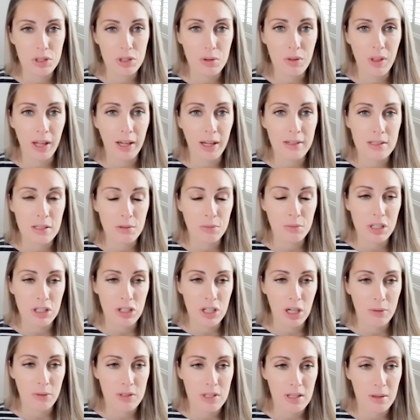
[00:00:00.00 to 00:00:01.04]
do that and to reach
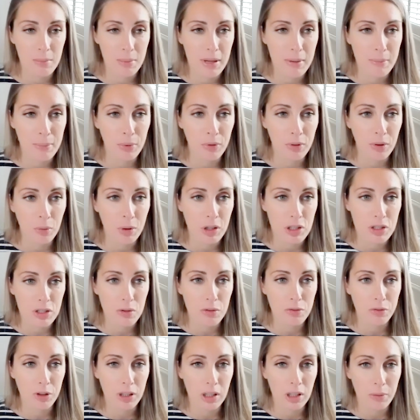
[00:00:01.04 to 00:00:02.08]
out to the people that we do
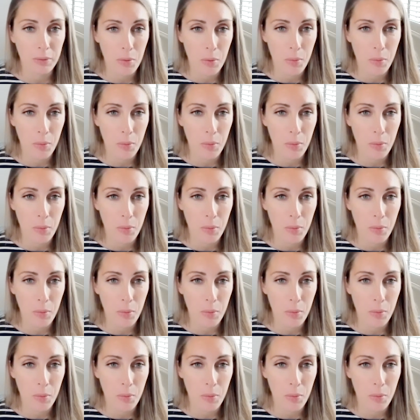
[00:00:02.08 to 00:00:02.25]
follow.